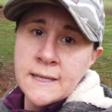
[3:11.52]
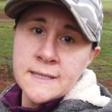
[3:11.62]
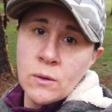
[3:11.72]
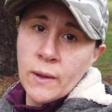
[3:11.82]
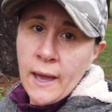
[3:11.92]

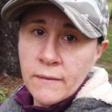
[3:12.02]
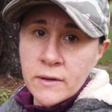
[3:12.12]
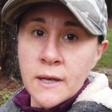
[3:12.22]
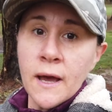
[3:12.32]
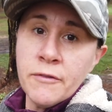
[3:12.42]
till we have
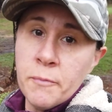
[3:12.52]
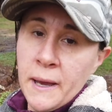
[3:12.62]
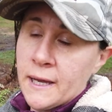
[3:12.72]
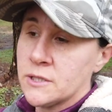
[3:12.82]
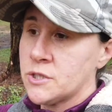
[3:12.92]
enough
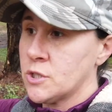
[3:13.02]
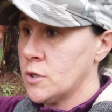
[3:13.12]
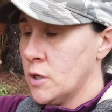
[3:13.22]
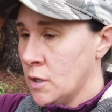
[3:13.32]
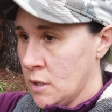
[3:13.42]

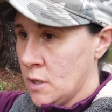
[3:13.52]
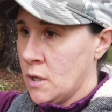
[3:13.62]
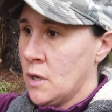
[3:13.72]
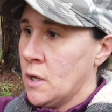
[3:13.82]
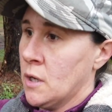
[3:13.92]
pasture,
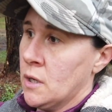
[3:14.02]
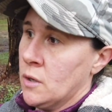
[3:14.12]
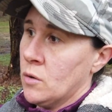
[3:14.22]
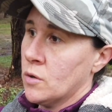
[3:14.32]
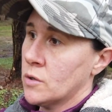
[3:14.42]

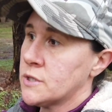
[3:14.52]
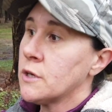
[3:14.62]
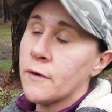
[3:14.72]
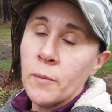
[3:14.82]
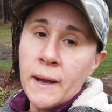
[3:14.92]
or
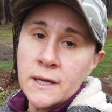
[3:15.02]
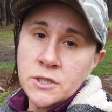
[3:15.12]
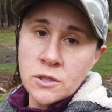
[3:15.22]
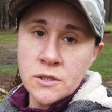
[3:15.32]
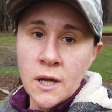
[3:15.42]

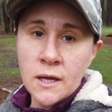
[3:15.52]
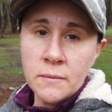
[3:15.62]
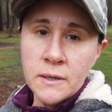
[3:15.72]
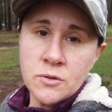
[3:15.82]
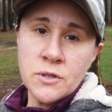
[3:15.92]
silvopasture. It's not going
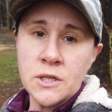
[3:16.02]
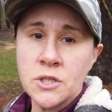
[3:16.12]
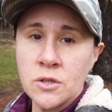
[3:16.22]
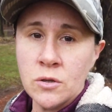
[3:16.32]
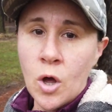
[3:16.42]
to be
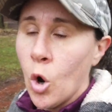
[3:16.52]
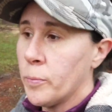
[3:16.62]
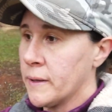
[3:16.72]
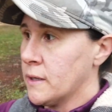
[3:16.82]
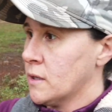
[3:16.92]
traditional
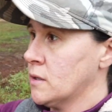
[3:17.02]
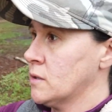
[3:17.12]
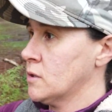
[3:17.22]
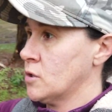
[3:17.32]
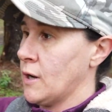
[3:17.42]
open
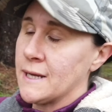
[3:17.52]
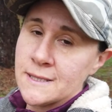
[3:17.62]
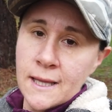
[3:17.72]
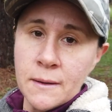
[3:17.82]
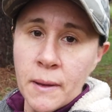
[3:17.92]

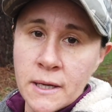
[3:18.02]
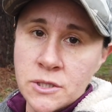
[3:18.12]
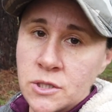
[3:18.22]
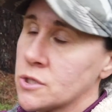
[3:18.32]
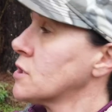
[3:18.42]
grassland
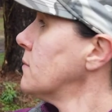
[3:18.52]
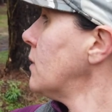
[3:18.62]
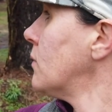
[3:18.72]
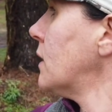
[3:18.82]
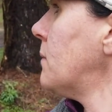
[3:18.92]
pasture. It's going to
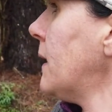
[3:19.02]
be wooded